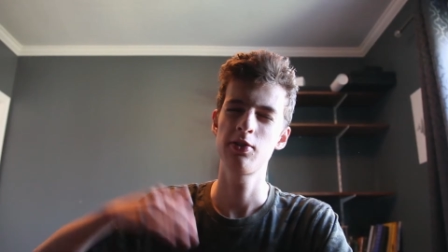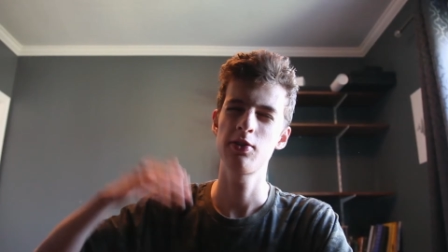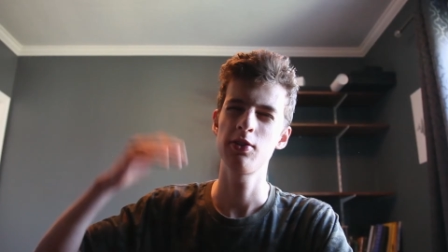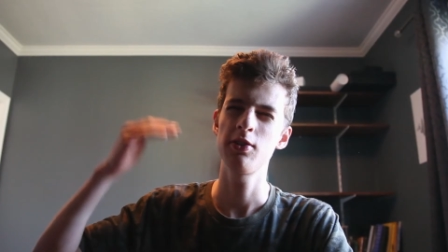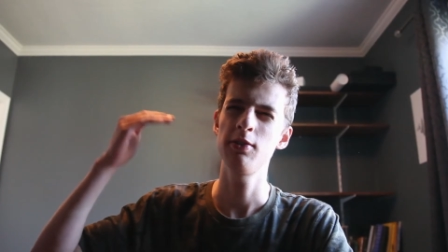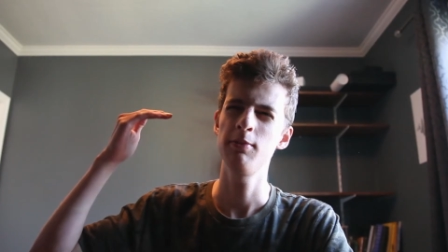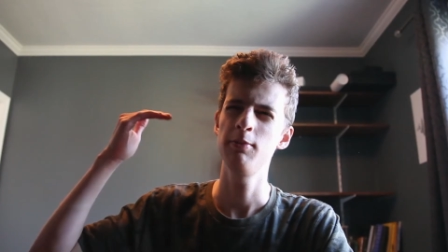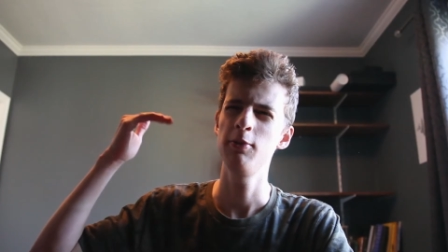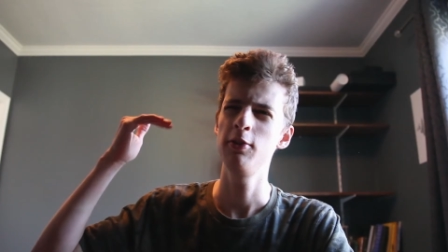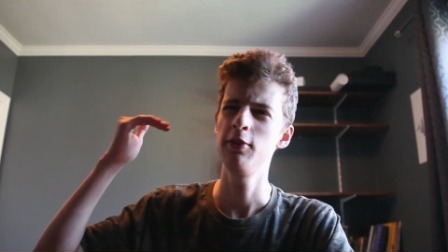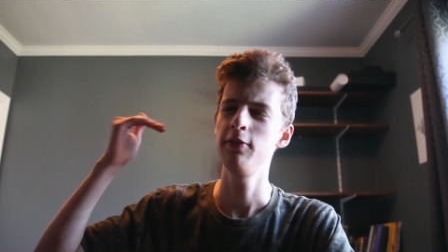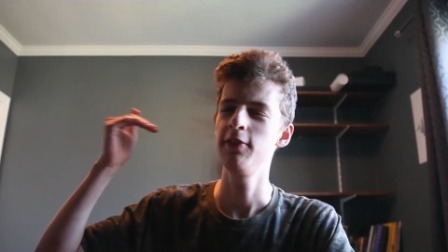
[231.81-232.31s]

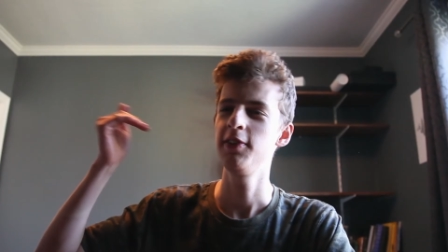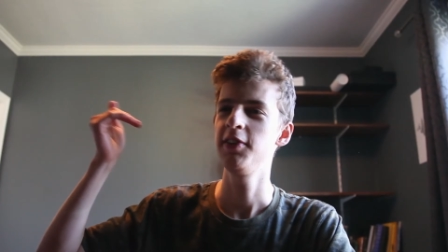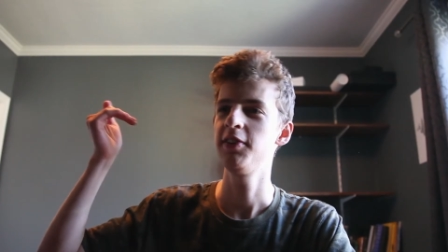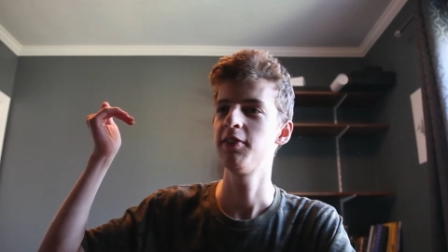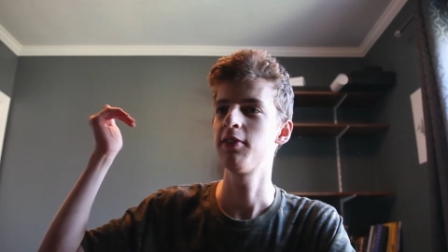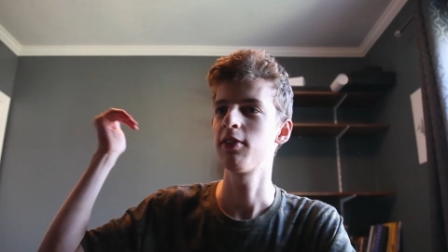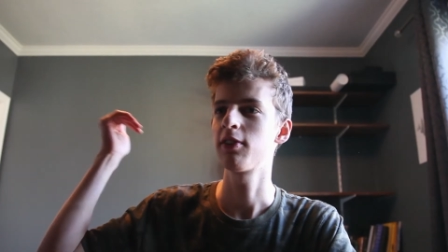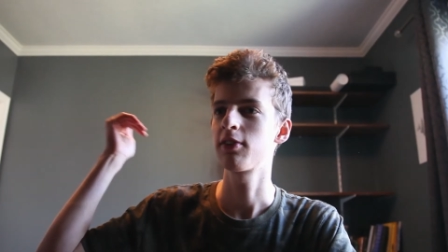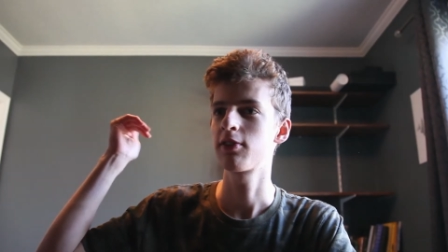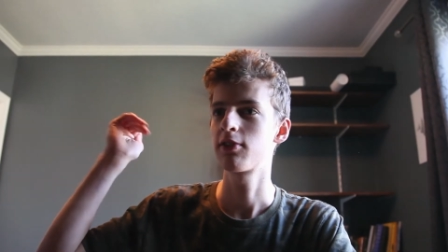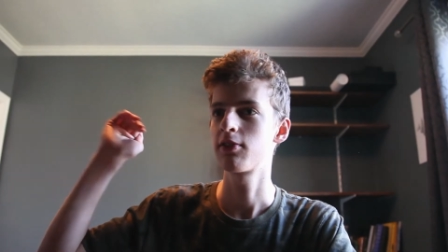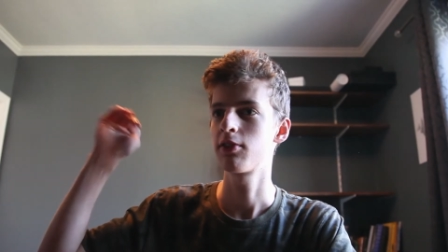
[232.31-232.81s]
your
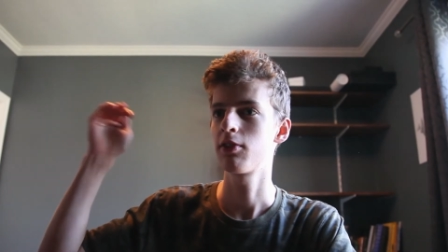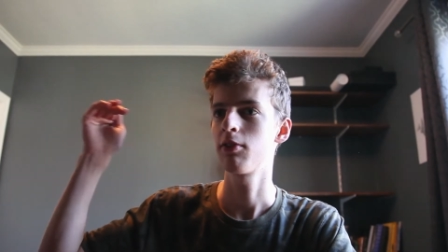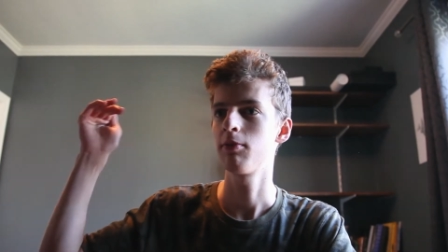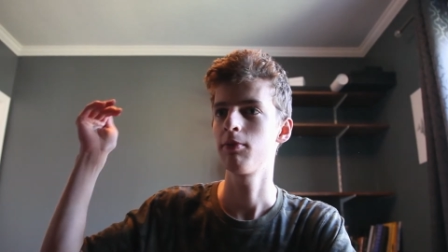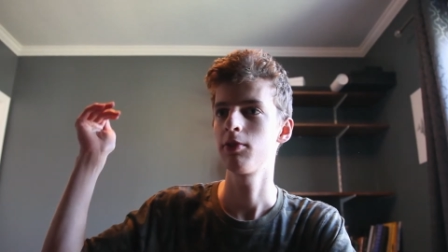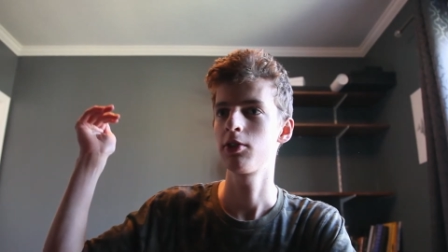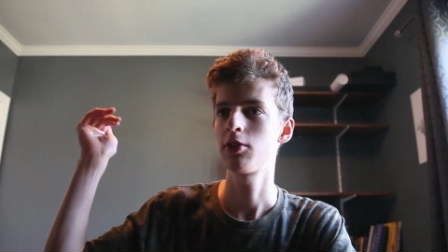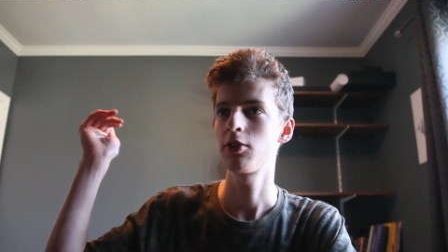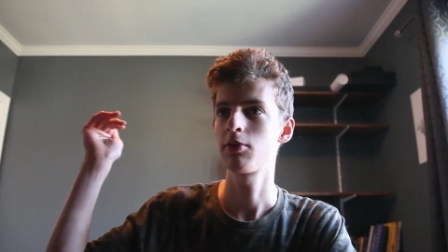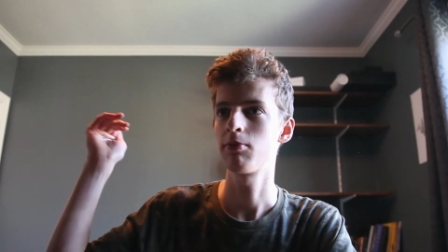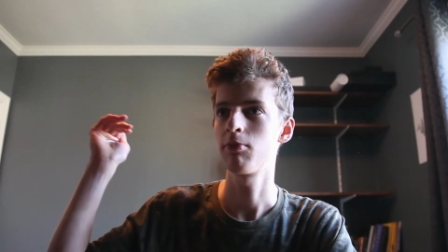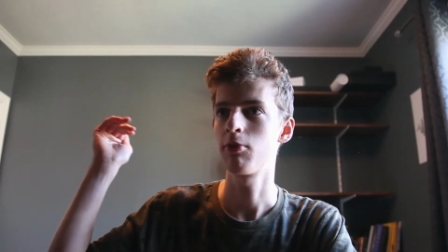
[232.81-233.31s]
movies look so
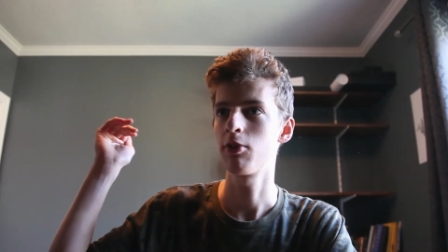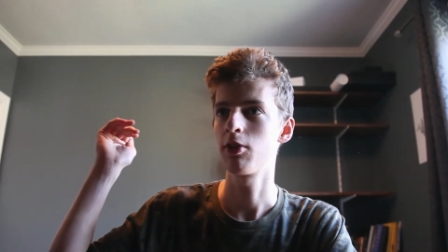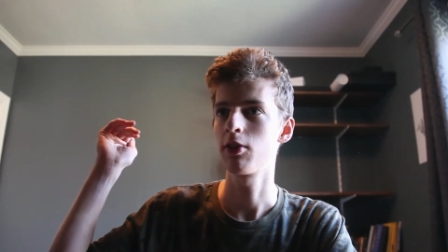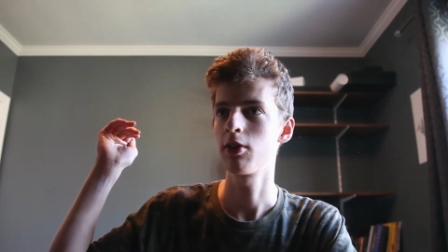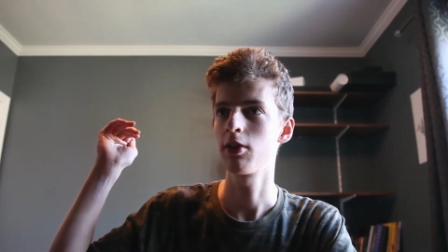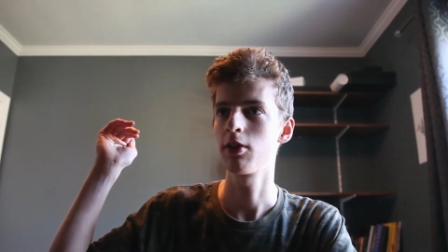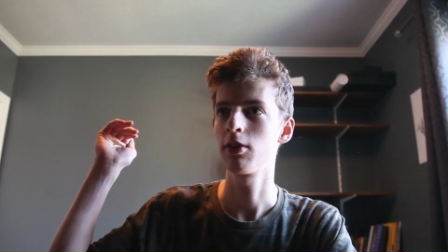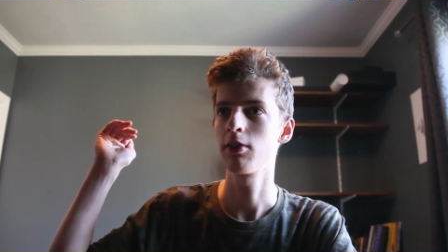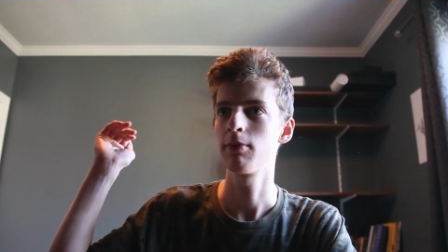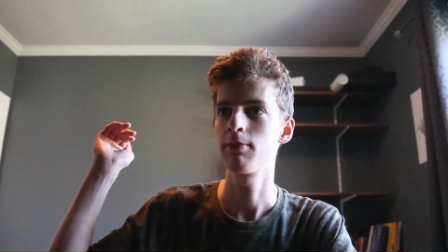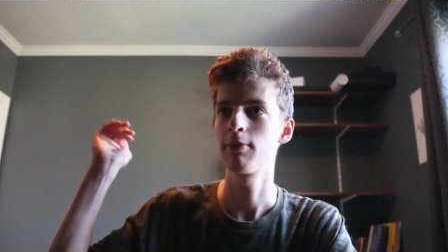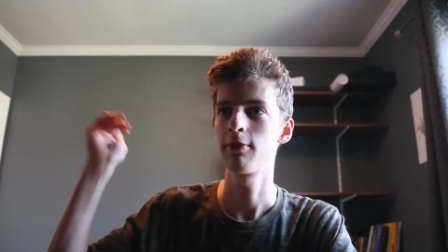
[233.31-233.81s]
much
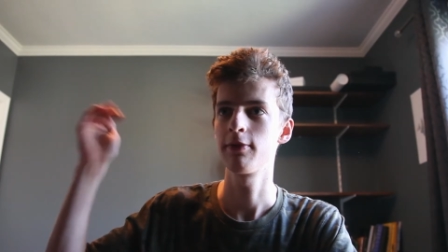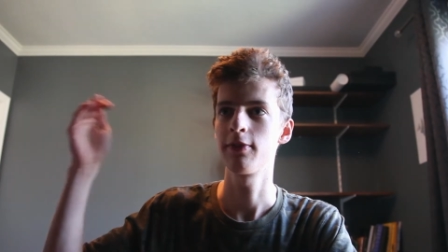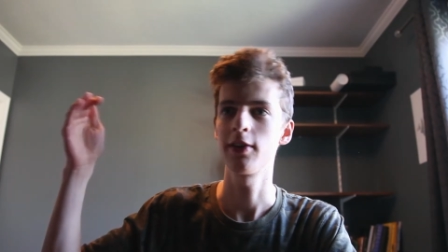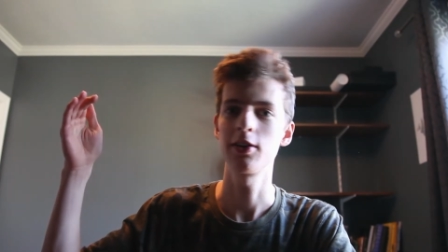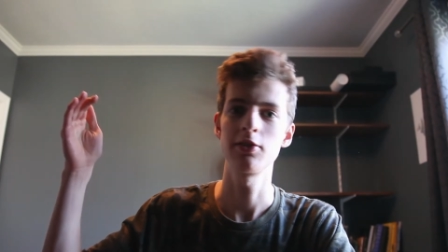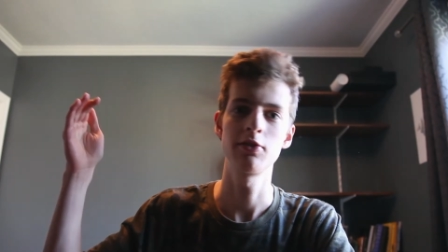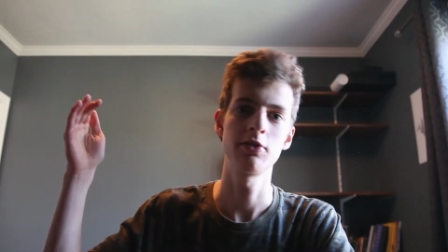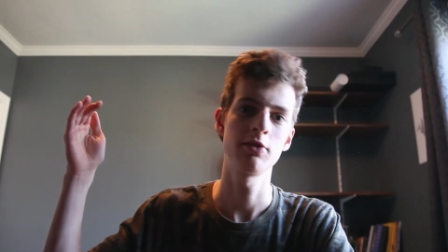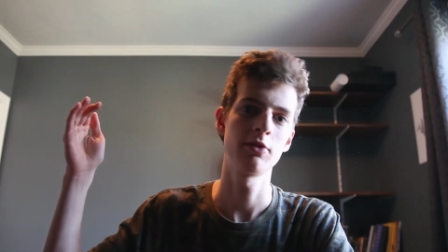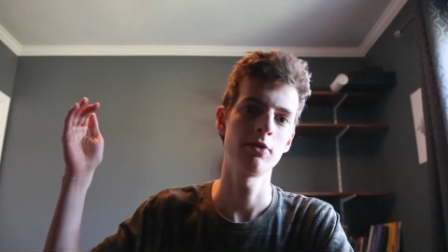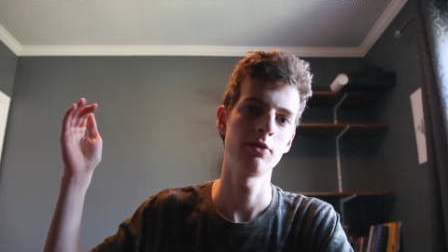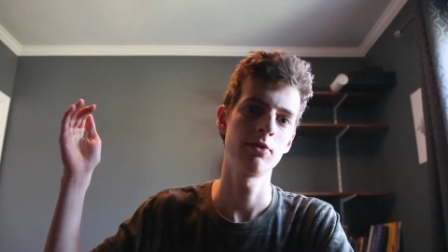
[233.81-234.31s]
more
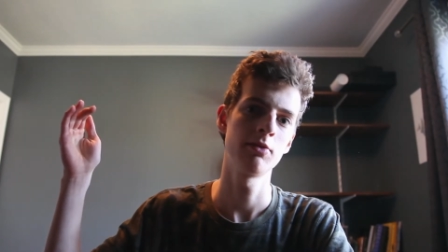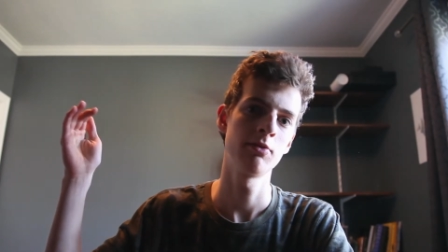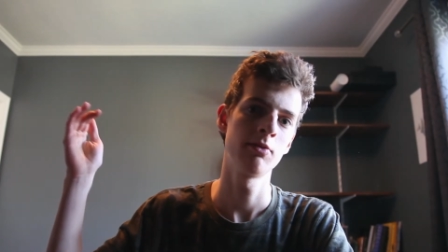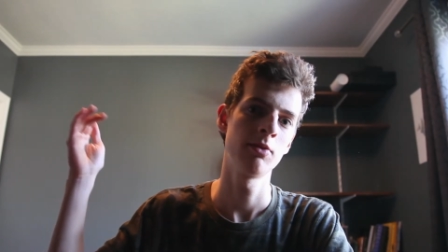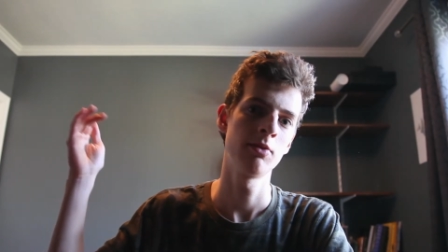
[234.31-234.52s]
professional.